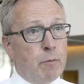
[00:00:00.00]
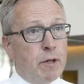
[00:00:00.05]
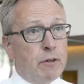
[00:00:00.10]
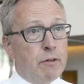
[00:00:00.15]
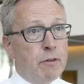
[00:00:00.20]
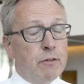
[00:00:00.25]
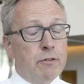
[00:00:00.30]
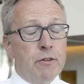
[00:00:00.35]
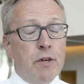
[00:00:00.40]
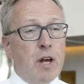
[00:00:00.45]

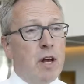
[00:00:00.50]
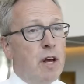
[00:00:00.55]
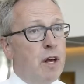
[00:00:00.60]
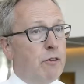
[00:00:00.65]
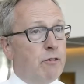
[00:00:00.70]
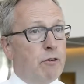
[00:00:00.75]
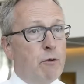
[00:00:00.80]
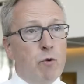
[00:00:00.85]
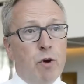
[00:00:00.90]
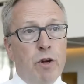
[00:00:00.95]
metals,
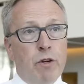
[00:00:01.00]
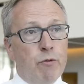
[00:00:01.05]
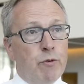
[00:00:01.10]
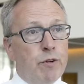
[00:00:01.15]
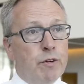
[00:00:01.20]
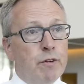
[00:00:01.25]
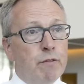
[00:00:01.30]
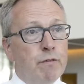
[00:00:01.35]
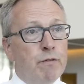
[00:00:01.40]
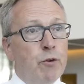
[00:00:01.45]
it's somewhere in the
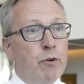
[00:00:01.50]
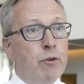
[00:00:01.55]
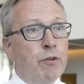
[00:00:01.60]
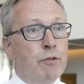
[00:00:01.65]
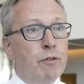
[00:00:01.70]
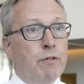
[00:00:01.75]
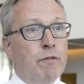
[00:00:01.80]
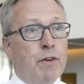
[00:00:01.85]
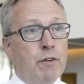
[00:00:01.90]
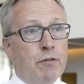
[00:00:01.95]
region of 40
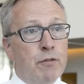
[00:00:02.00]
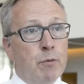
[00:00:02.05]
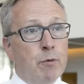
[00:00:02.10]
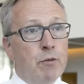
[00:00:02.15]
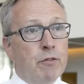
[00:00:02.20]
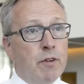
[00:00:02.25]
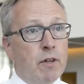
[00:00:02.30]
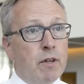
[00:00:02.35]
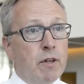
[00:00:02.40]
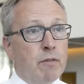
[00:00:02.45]
to
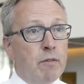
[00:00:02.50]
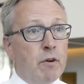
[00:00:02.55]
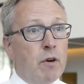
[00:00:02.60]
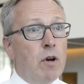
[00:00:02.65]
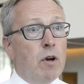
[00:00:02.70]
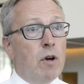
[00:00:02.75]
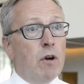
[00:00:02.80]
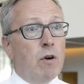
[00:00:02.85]
50% of